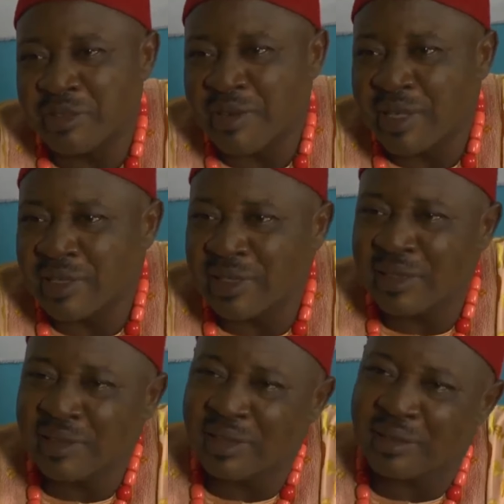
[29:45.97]

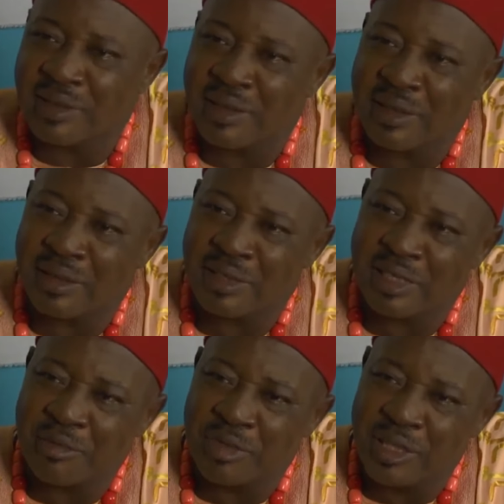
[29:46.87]
dresses and the
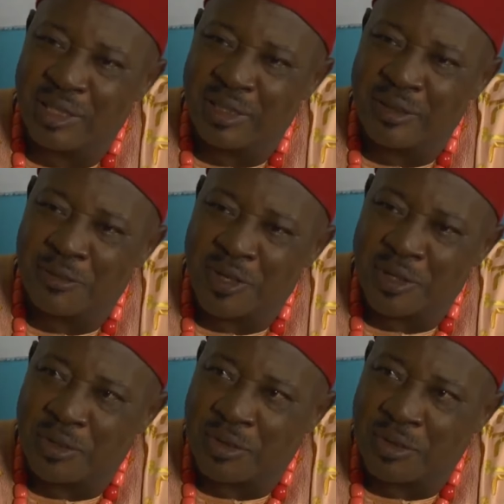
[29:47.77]
shabbily way